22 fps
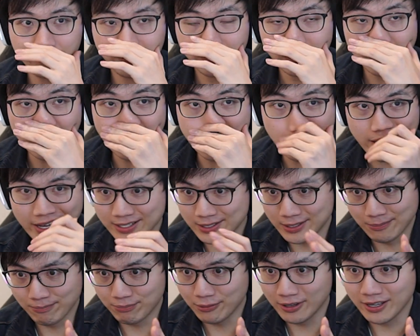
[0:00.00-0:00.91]
He is
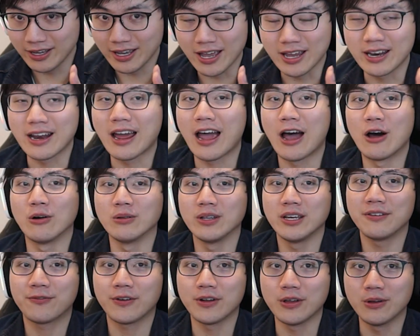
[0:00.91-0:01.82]
simply an
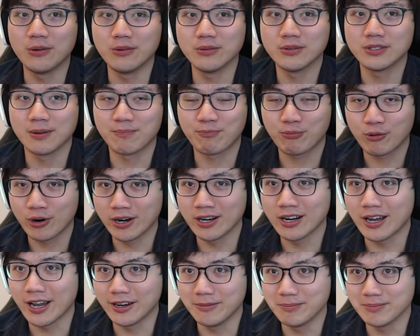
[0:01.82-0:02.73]
outlet for you to print
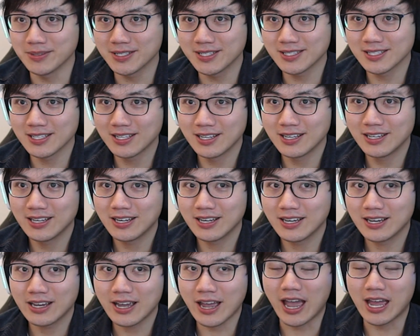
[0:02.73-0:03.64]
items
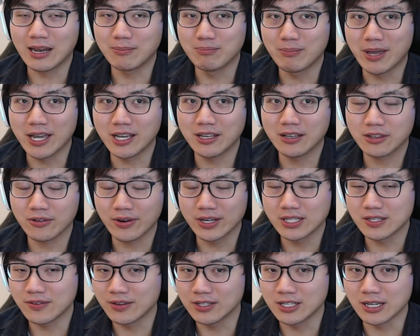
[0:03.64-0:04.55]
and make the
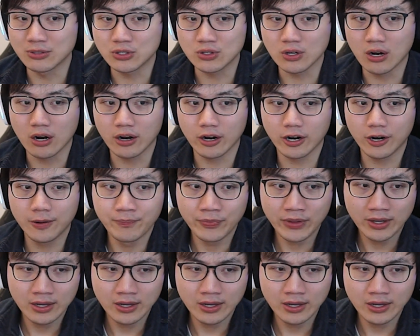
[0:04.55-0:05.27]
rest of your team stronger.